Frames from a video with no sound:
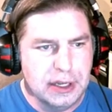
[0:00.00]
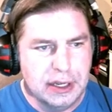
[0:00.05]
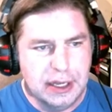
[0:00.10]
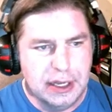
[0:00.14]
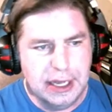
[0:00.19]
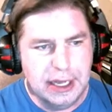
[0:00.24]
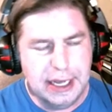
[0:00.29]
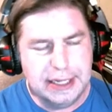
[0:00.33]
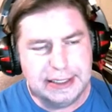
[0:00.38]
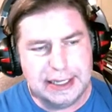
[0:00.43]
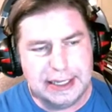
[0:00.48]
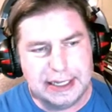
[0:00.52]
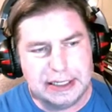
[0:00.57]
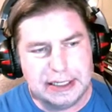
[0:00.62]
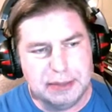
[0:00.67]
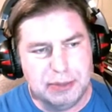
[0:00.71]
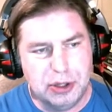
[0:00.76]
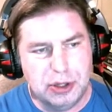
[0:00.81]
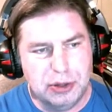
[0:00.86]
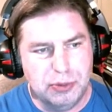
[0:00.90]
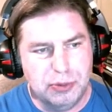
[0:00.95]

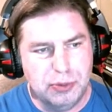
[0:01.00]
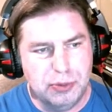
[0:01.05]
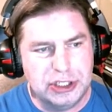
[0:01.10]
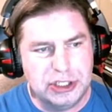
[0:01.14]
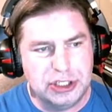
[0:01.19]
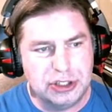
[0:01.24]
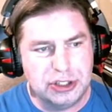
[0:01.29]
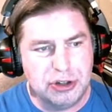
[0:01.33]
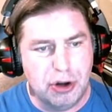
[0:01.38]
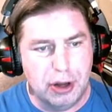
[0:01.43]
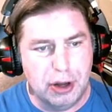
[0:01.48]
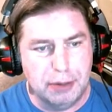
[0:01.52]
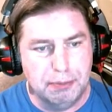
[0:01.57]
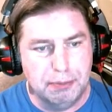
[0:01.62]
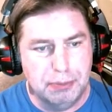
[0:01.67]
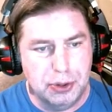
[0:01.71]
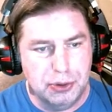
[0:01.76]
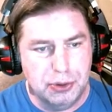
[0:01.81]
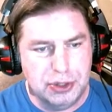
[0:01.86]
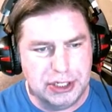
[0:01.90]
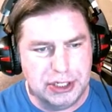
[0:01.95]
accessible, which is called
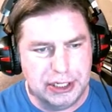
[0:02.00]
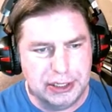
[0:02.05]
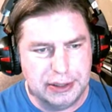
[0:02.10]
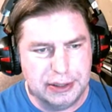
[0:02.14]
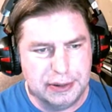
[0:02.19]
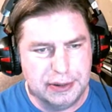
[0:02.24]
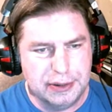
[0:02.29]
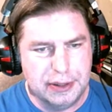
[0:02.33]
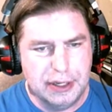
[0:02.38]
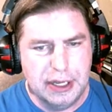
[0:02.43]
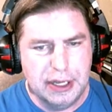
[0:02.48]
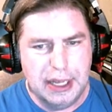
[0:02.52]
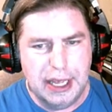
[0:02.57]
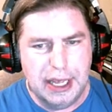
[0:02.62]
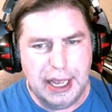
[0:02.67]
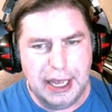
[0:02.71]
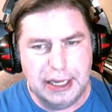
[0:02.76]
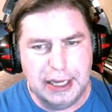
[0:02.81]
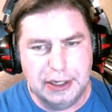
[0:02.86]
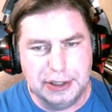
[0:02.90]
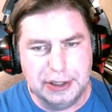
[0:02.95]
boot.
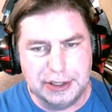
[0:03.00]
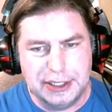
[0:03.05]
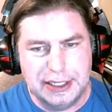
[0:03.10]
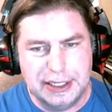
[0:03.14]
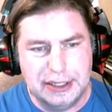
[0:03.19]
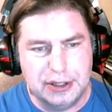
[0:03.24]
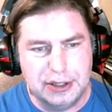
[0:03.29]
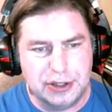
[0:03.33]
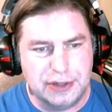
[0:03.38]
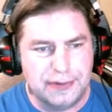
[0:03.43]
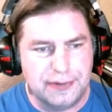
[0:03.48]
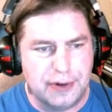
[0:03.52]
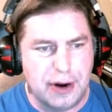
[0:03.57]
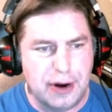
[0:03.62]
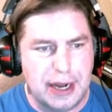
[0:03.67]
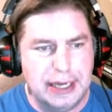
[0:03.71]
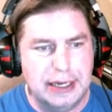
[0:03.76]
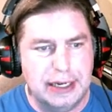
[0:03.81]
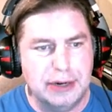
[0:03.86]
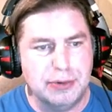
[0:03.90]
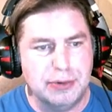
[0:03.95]
And you'll see there's a
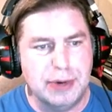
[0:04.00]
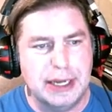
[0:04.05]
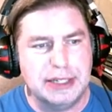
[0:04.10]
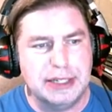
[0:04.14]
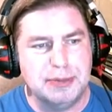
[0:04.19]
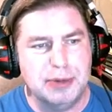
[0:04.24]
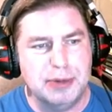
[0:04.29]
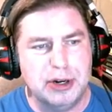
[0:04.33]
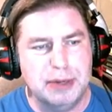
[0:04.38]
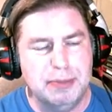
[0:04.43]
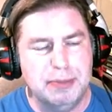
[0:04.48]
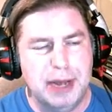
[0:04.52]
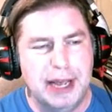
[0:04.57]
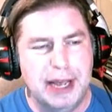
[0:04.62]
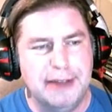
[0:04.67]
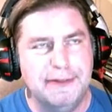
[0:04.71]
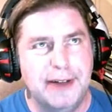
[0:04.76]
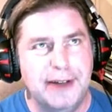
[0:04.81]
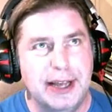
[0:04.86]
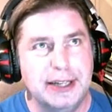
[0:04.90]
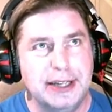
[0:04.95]
variety of Raspberry Pi
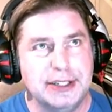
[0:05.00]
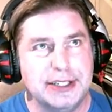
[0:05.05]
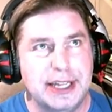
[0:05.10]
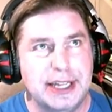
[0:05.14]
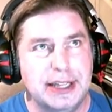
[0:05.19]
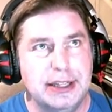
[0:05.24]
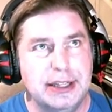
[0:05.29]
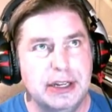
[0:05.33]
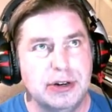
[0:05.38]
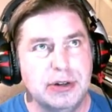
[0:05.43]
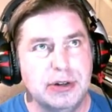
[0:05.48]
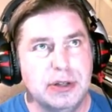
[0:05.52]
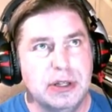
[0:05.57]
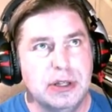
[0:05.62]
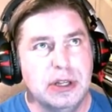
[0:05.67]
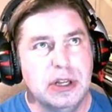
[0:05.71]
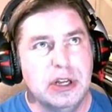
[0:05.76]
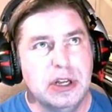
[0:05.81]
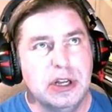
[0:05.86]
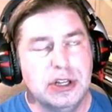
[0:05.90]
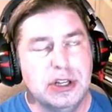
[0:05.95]
files on there.
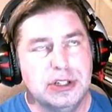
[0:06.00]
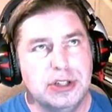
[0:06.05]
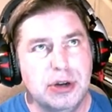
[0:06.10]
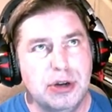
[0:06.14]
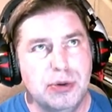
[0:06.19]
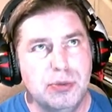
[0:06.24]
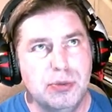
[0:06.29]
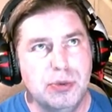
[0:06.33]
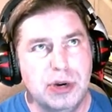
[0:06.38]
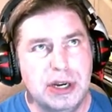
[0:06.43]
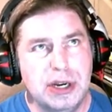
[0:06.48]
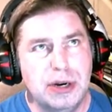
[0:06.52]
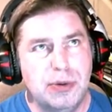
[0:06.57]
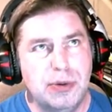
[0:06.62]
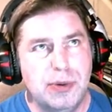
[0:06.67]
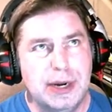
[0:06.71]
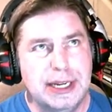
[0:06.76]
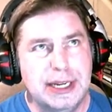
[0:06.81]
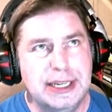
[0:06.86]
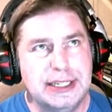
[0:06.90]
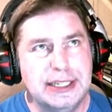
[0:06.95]
So we're going to want
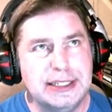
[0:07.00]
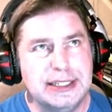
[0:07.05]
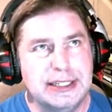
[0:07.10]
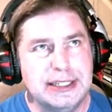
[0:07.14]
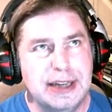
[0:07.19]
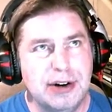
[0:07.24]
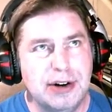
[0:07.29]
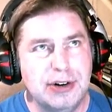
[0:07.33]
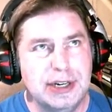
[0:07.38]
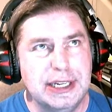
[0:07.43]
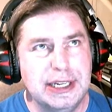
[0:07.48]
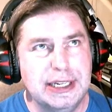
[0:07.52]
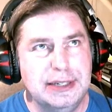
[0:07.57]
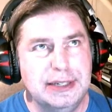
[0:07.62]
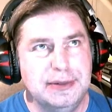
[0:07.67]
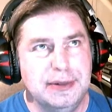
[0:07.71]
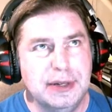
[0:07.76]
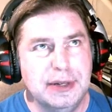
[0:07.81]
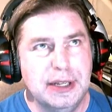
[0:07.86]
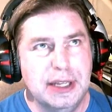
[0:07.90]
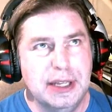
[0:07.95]
to get started
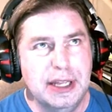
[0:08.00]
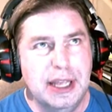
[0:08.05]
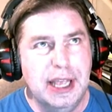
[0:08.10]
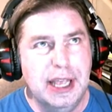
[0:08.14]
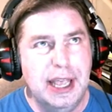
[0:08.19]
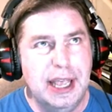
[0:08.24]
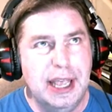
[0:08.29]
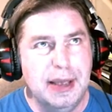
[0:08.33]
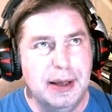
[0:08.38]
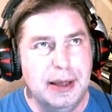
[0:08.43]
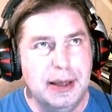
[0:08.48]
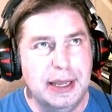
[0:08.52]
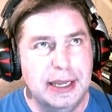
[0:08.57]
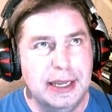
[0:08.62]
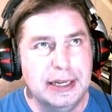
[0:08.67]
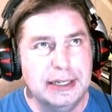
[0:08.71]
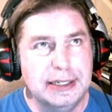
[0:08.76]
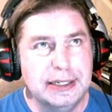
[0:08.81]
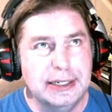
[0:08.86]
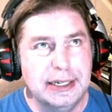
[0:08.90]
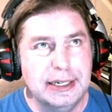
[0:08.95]

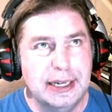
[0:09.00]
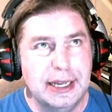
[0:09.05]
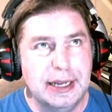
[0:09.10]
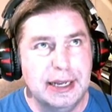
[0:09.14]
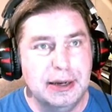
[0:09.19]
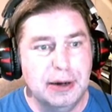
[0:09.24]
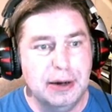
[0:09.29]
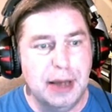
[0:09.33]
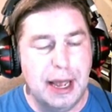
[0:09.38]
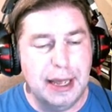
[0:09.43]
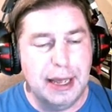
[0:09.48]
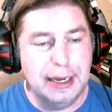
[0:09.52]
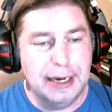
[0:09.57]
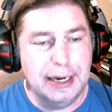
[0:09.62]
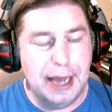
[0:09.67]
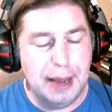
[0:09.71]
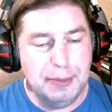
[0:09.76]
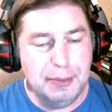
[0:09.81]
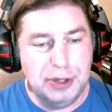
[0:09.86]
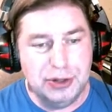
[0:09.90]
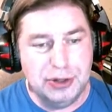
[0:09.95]
in, and
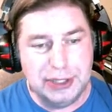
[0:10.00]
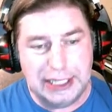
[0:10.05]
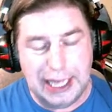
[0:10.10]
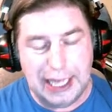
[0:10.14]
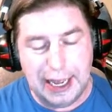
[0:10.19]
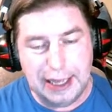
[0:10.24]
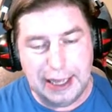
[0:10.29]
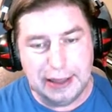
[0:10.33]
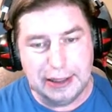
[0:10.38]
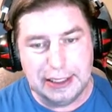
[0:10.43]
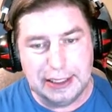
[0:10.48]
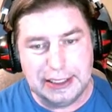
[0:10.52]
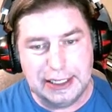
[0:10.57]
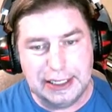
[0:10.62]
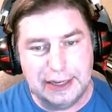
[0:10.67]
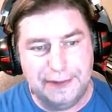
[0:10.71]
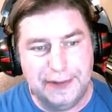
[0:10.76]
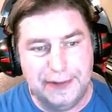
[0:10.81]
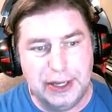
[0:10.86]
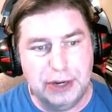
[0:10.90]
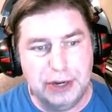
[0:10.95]
I'm using a headless
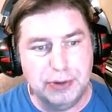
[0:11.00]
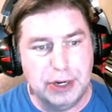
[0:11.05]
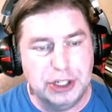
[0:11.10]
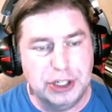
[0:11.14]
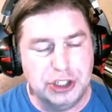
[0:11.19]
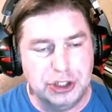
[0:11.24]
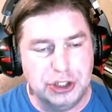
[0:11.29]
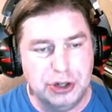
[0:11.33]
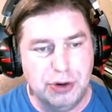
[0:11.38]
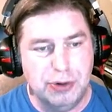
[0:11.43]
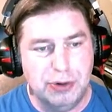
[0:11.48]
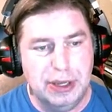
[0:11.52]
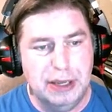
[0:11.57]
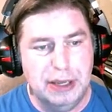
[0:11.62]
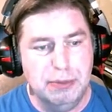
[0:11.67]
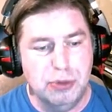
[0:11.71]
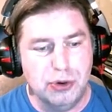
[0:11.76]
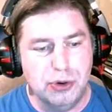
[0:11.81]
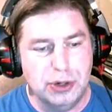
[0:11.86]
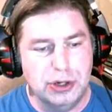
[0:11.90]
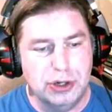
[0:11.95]
configuration, no
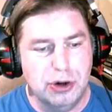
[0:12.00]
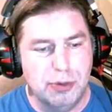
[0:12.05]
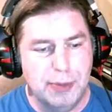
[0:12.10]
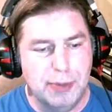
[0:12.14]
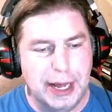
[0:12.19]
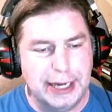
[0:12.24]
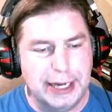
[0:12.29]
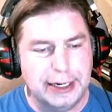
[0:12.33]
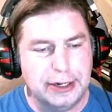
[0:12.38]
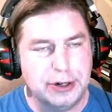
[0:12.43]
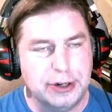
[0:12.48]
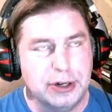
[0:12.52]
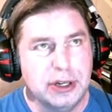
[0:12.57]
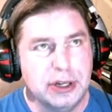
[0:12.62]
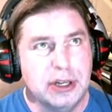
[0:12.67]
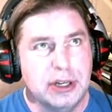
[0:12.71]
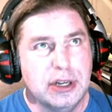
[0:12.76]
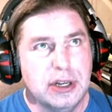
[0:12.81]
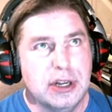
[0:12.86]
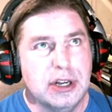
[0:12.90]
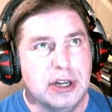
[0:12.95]
keyboard, no monitor.
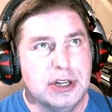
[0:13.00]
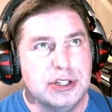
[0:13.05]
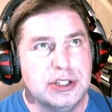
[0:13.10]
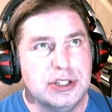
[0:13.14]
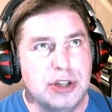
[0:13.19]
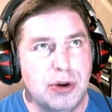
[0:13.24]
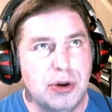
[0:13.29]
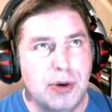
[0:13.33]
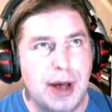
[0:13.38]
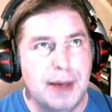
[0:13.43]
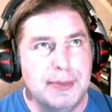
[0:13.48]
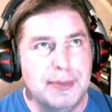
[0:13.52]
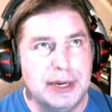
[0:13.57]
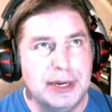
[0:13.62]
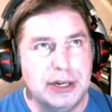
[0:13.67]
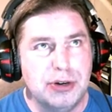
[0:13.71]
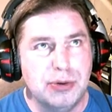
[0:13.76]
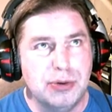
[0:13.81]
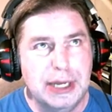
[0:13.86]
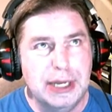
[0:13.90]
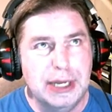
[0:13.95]
So I'm going to
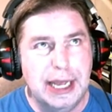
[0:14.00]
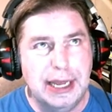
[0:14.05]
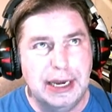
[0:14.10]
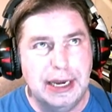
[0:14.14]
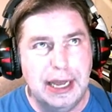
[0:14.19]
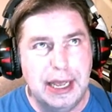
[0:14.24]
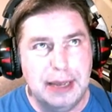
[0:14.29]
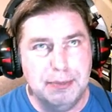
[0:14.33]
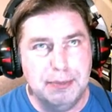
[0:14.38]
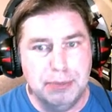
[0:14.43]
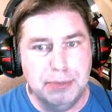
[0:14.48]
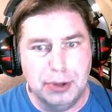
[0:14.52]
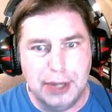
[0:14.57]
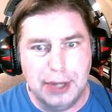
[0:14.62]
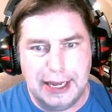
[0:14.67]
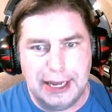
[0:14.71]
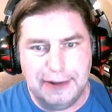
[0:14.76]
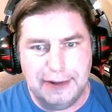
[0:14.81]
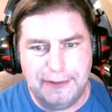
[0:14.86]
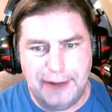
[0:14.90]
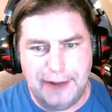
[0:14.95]
create a
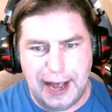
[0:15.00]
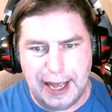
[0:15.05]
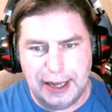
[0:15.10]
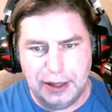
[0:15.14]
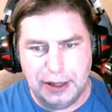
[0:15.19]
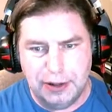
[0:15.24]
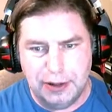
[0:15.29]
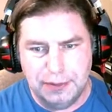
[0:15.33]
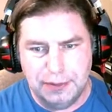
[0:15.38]
blank file